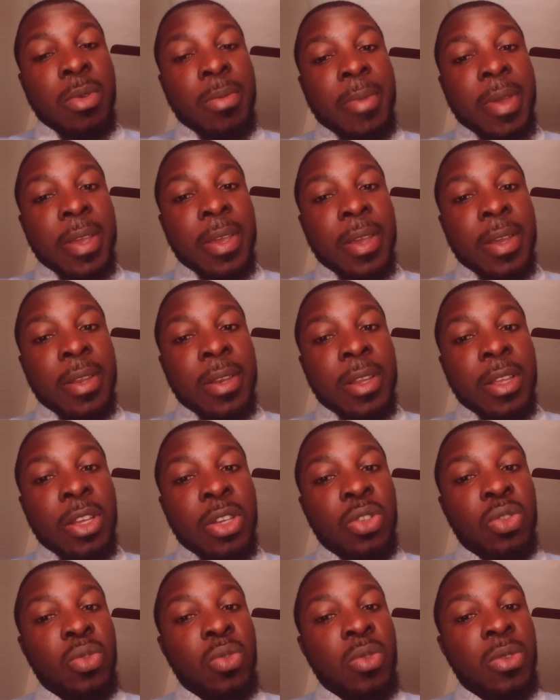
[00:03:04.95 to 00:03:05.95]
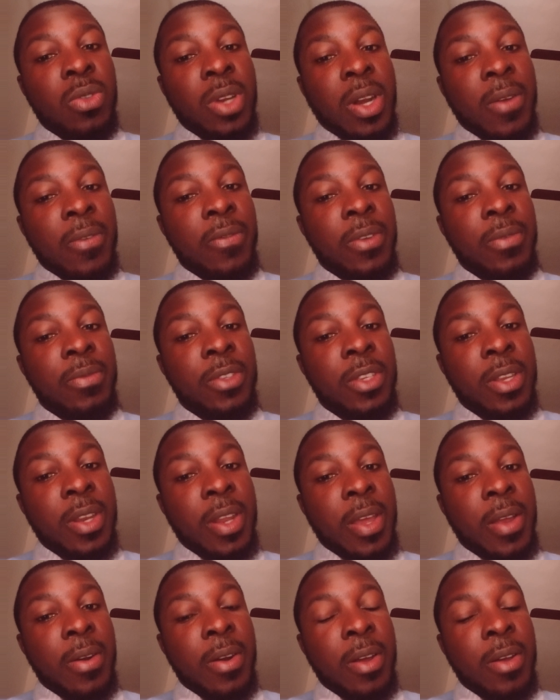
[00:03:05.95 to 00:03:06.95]
making is 250
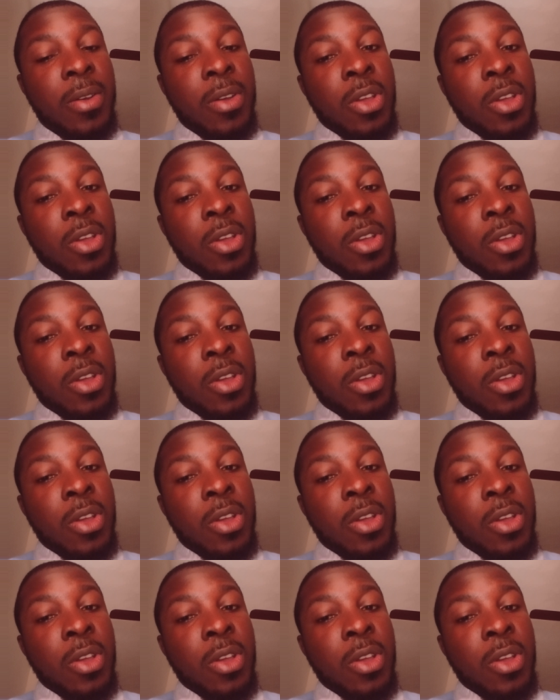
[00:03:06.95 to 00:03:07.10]
naira